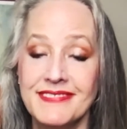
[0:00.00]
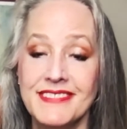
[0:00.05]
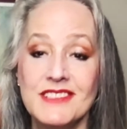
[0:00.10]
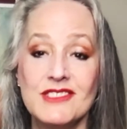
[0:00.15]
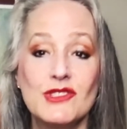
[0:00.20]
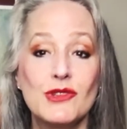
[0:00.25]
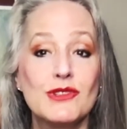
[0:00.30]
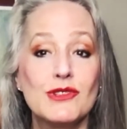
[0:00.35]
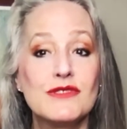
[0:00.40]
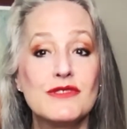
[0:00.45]

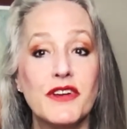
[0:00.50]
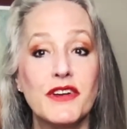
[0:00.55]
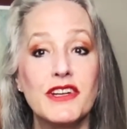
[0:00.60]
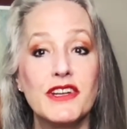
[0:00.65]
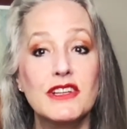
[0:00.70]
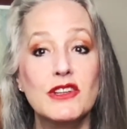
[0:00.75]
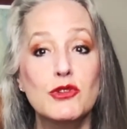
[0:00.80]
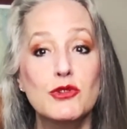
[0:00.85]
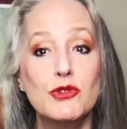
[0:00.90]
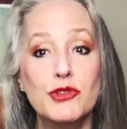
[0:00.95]
So it's very
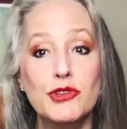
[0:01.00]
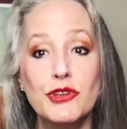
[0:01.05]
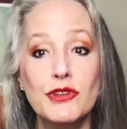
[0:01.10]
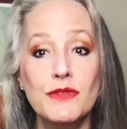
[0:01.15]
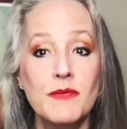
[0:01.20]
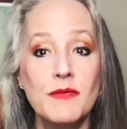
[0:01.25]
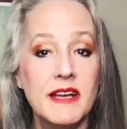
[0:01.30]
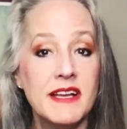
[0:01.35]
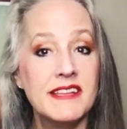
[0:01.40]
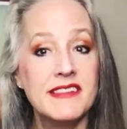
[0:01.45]

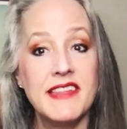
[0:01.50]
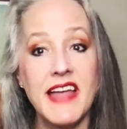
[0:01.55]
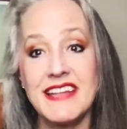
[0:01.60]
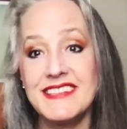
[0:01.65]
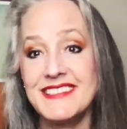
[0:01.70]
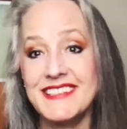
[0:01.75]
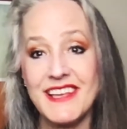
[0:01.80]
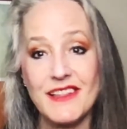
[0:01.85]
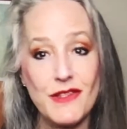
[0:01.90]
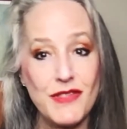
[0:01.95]
lunar.
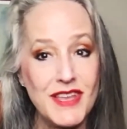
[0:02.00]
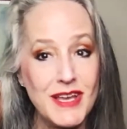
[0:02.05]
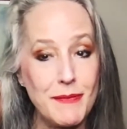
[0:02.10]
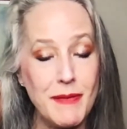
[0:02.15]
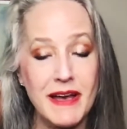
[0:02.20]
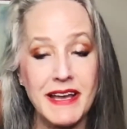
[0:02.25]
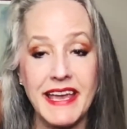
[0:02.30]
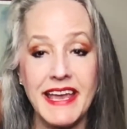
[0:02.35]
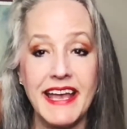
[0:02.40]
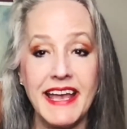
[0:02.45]
That's the other thing
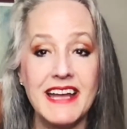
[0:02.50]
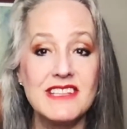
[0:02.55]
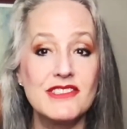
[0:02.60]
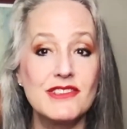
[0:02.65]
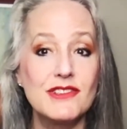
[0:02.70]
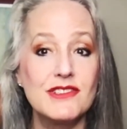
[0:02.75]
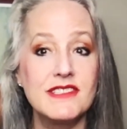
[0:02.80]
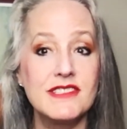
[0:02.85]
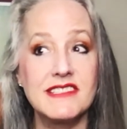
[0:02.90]
about Cancers,